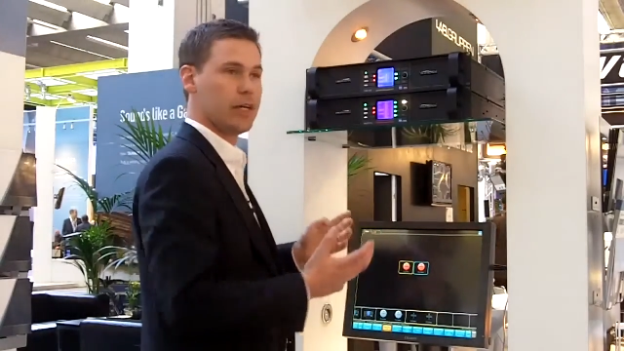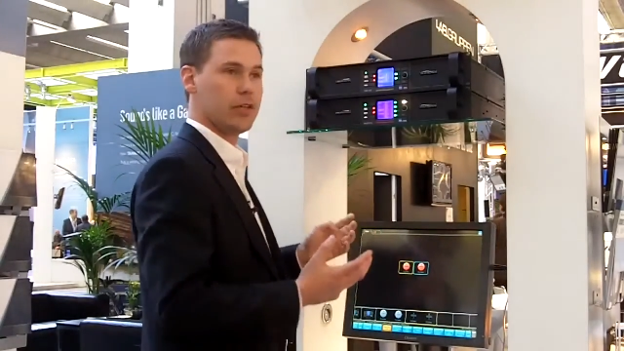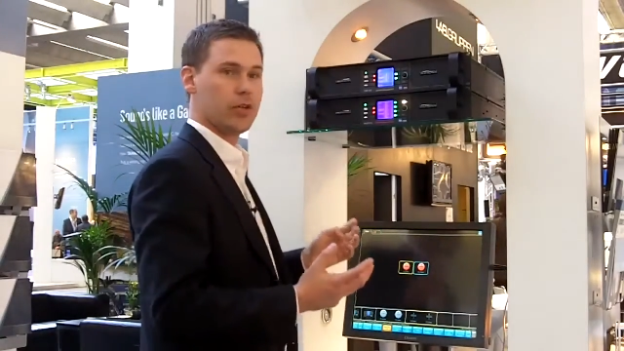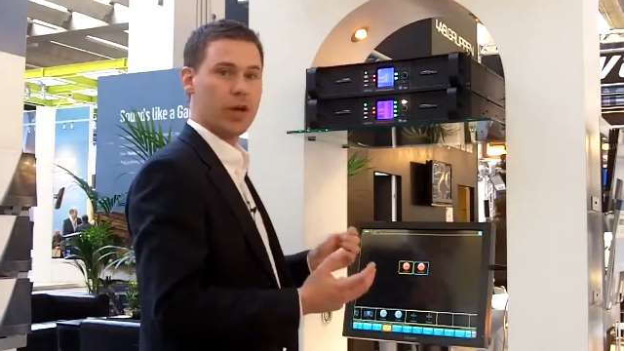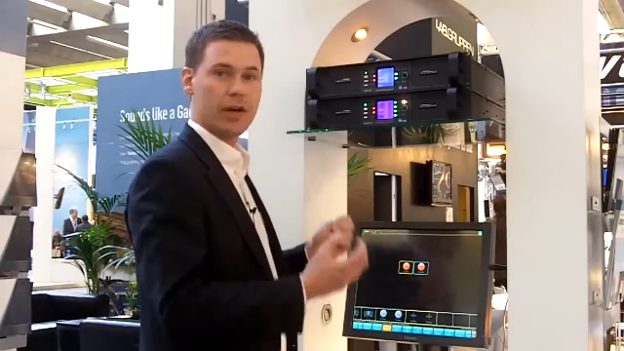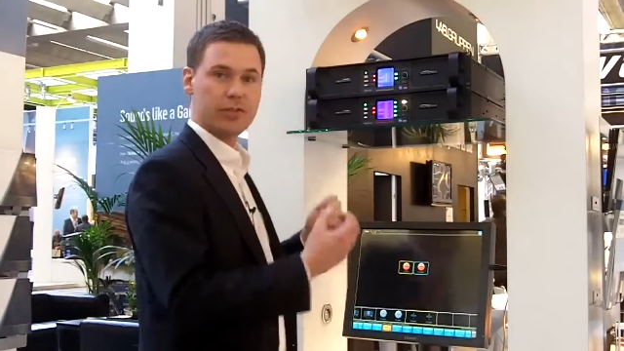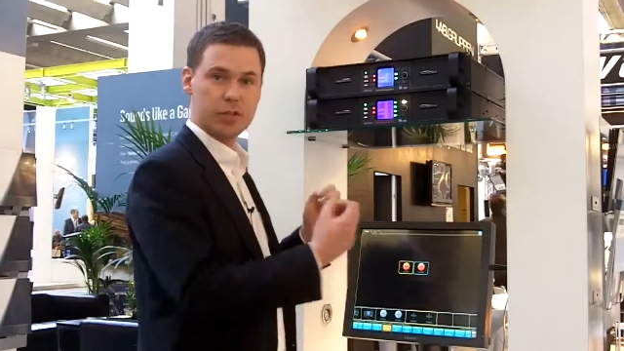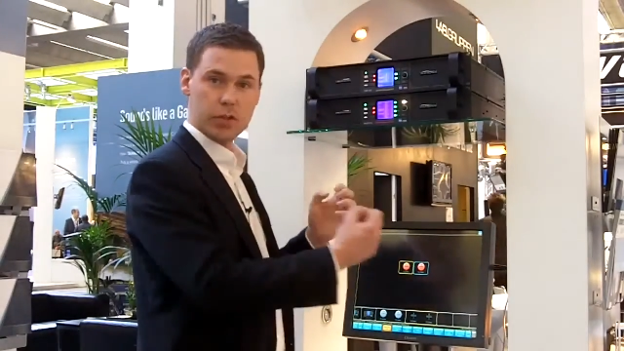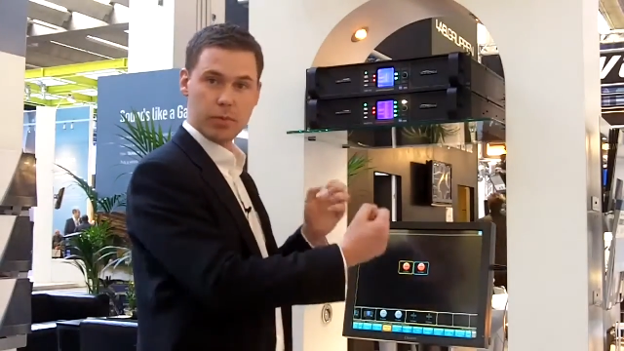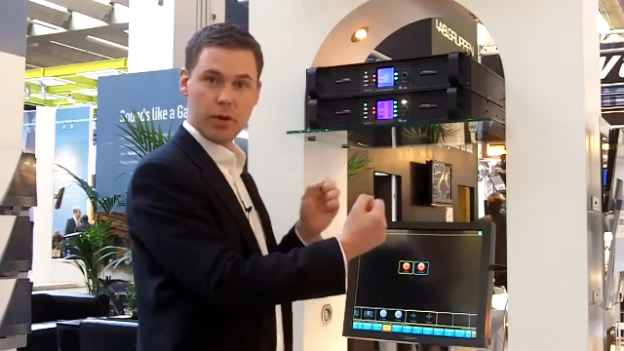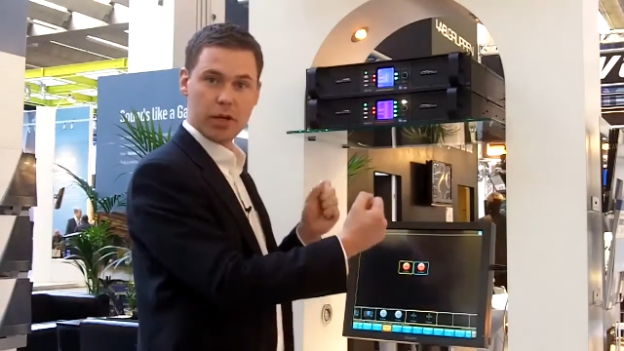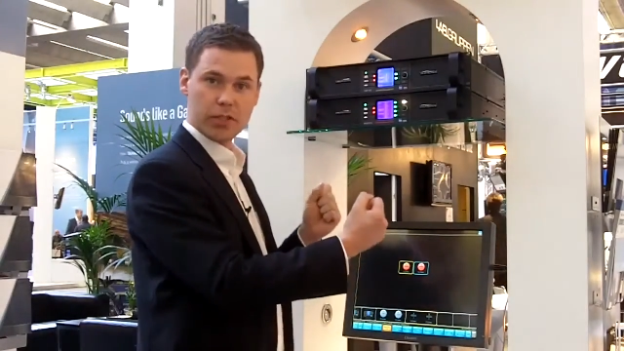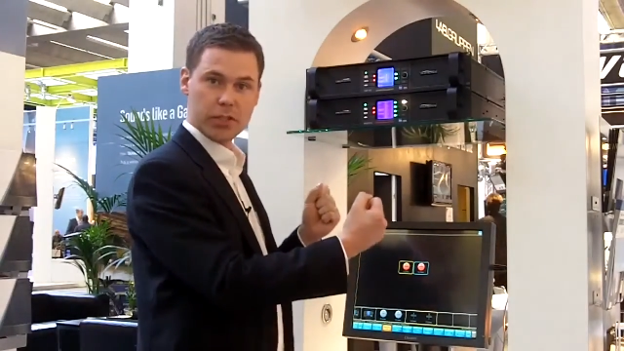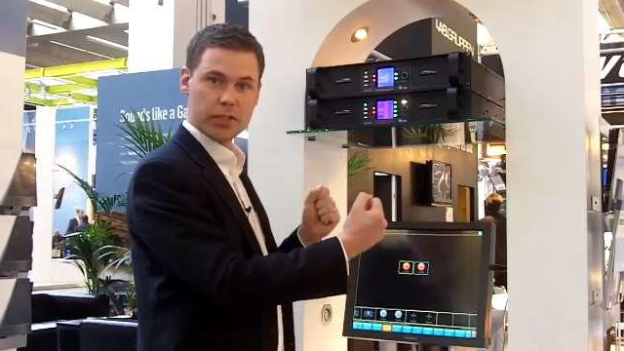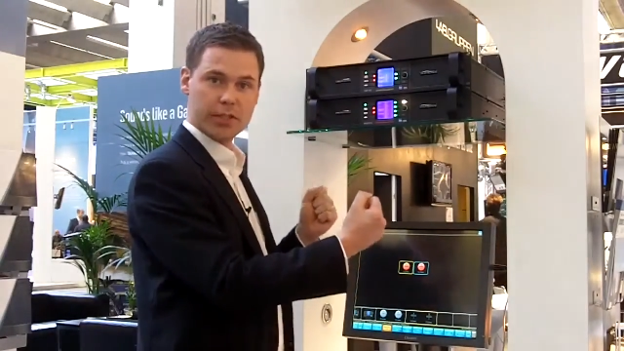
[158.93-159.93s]
you have 2
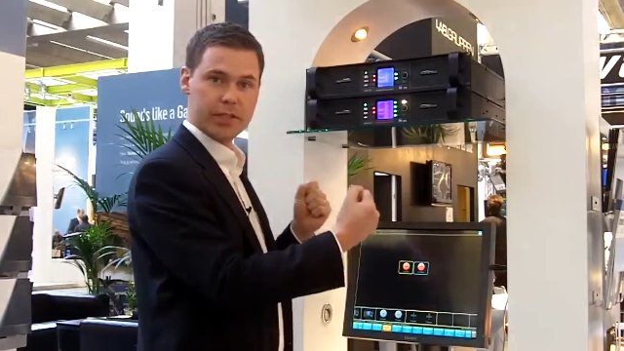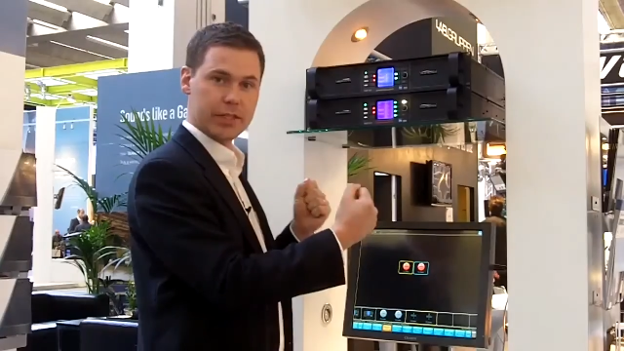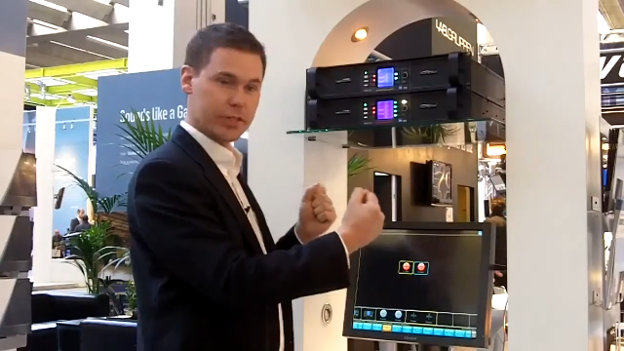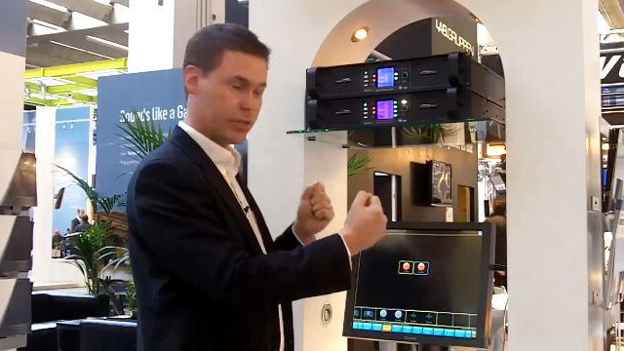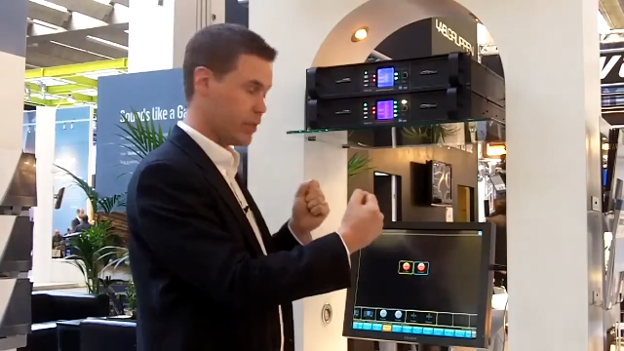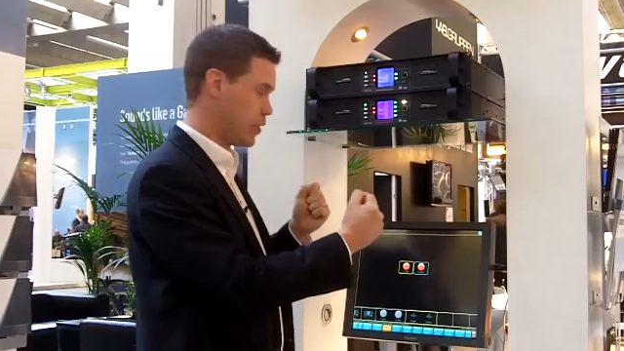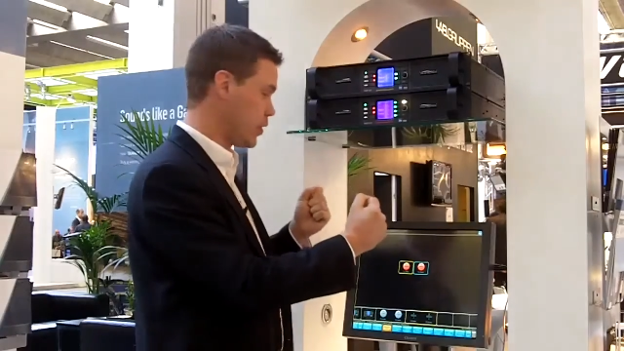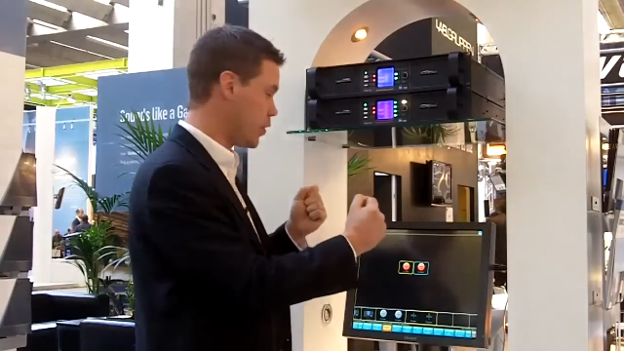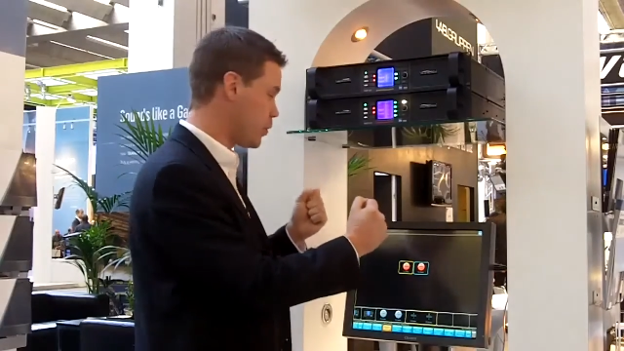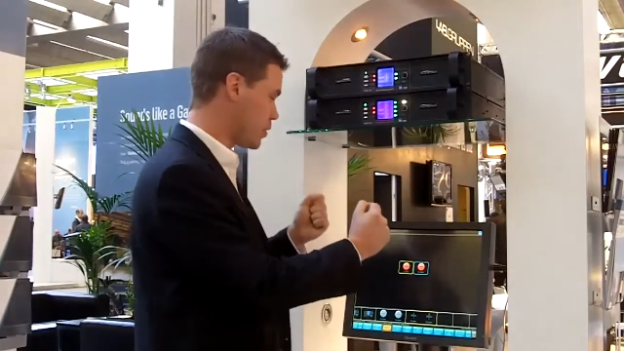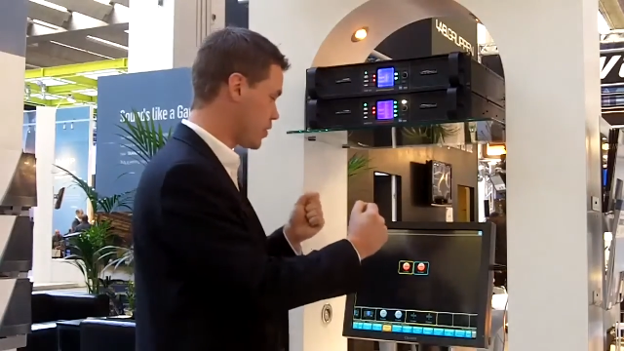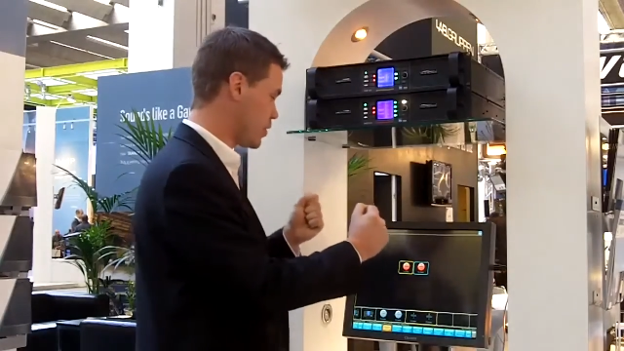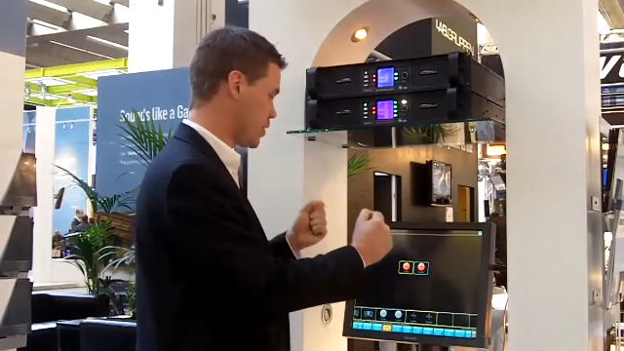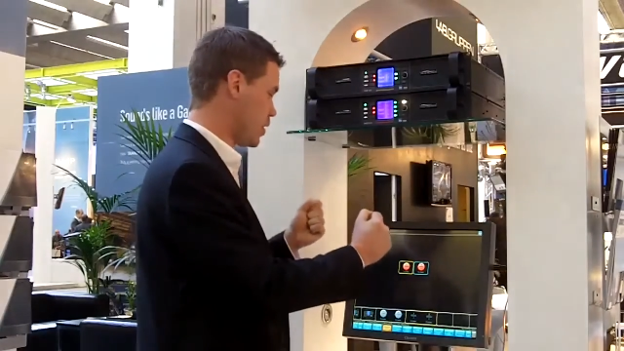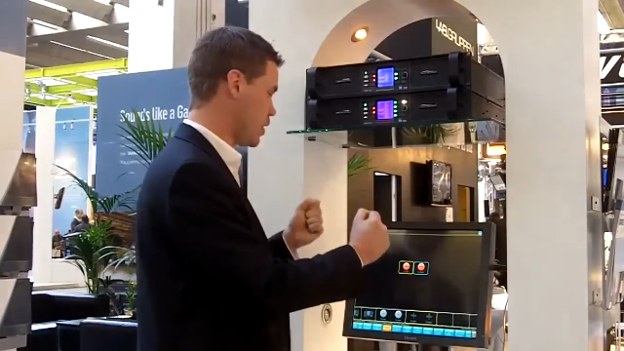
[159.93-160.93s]
modules that you can
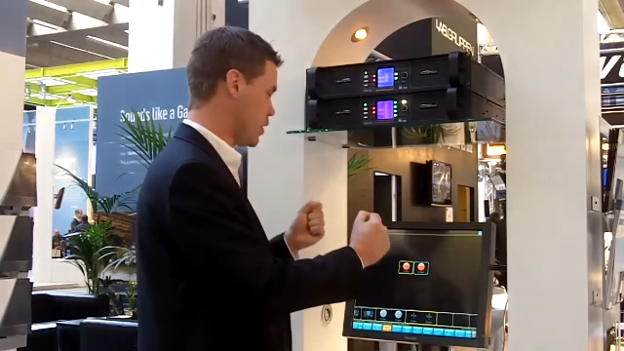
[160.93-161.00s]
use,